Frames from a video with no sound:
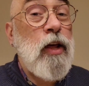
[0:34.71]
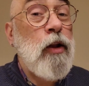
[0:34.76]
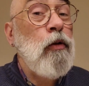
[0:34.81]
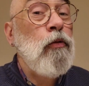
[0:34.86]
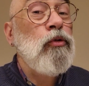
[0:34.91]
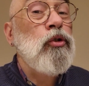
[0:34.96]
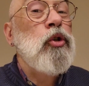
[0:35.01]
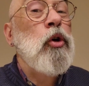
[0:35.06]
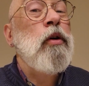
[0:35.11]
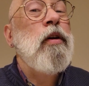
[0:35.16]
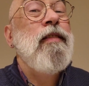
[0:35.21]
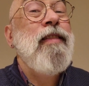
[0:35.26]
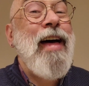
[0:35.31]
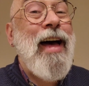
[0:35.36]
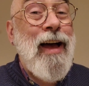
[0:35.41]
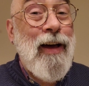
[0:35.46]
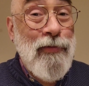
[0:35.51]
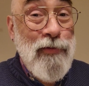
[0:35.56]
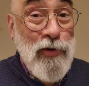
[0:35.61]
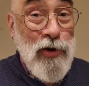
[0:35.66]
They don't show you
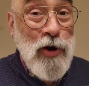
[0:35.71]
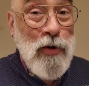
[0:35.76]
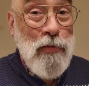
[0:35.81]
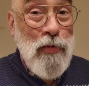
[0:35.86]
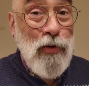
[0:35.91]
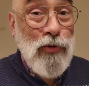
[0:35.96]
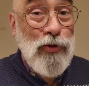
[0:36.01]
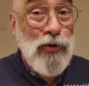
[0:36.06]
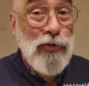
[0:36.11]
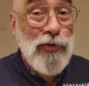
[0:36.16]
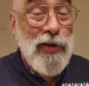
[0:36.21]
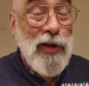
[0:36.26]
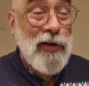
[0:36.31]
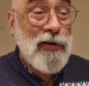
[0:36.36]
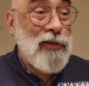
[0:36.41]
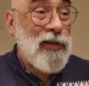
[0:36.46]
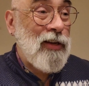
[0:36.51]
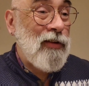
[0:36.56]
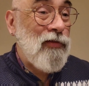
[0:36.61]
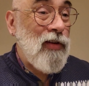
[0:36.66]
that in the commercials
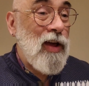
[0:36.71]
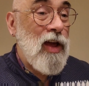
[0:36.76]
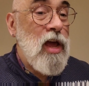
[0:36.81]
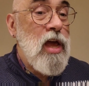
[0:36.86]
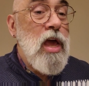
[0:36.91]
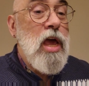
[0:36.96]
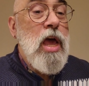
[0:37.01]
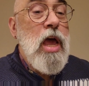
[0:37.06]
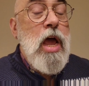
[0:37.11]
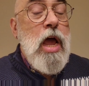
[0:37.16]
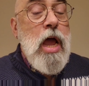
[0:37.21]
on TV.